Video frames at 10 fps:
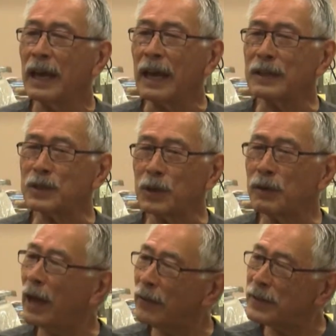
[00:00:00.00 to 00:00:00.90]
And so you
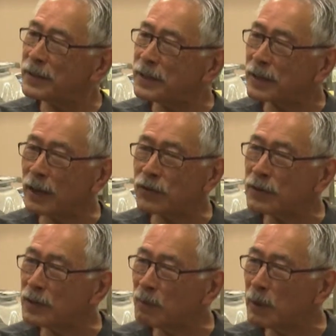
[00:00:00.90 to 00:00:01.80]
had these
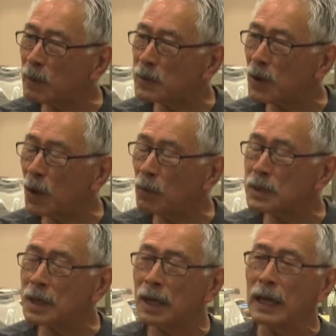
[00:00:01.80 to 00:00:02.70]
discussions in people's
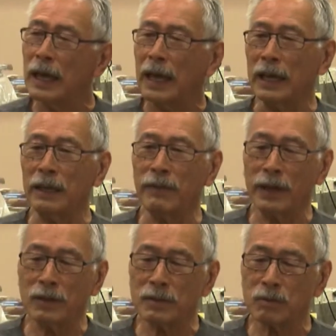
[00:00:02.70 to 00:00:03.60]
homes, and
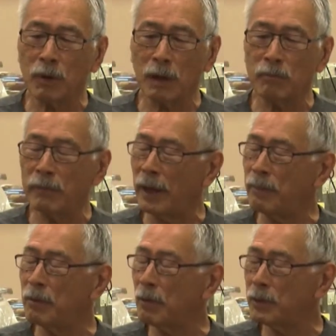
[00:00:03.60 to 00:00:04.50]
eventually, well,
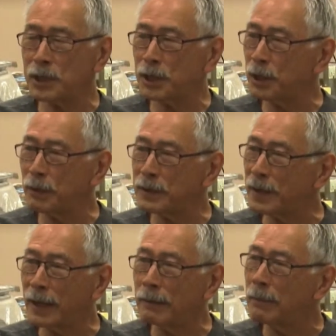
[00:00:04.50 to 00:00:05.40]
maybe what we should do is
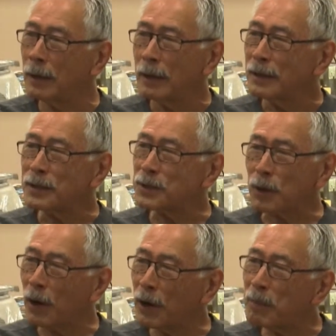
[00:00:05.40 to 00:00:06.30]
then
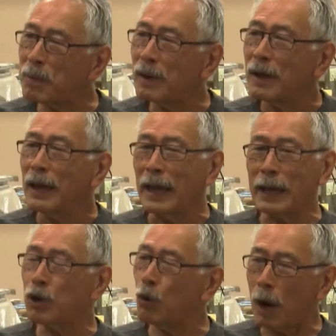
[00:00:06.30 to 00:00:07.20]
start up a
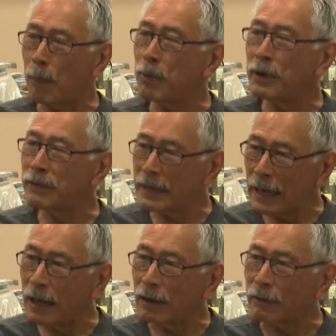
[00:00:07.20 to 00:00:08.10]
cooperative
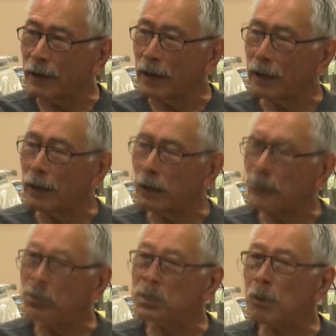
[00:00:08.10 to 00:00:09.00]
gallery.
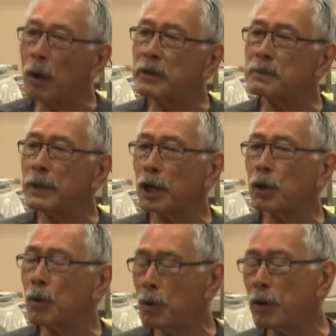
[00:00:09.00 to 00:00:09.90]
There's always been a
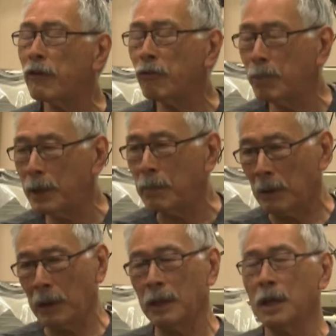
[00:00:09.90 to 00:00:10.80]
core of
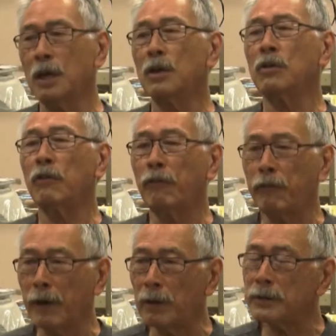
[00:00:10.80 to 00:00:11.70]
people who
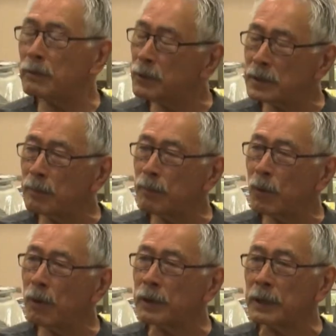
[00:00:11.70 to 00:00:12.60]
felt it was
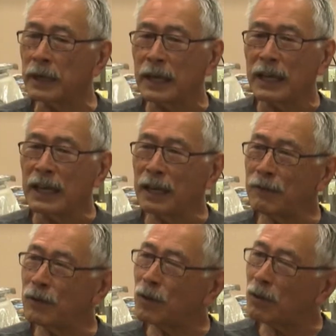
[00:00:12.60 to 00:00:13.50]
important,
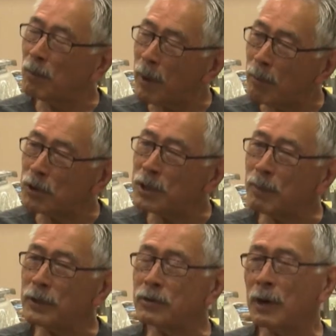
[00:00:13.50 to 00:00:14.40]
even though the
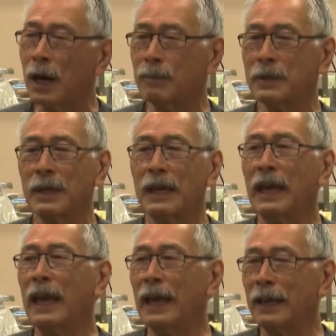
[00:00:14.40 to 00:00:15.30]
membership had dropped
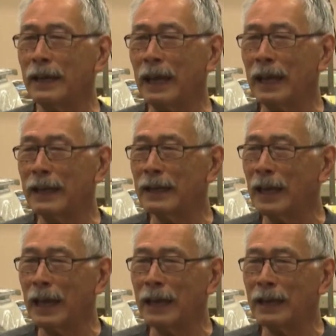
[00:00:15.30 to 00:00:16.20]

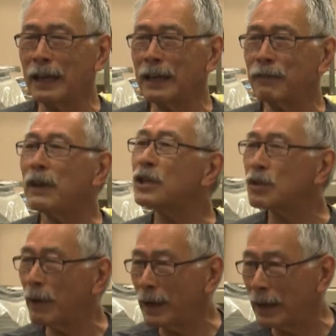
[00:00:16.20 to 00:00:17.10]
and
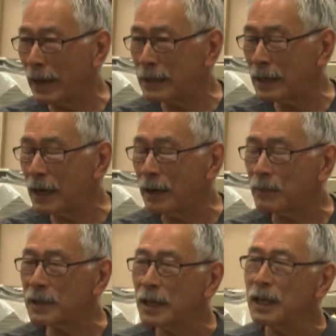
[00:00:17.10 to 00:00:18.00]
fluctuated at times.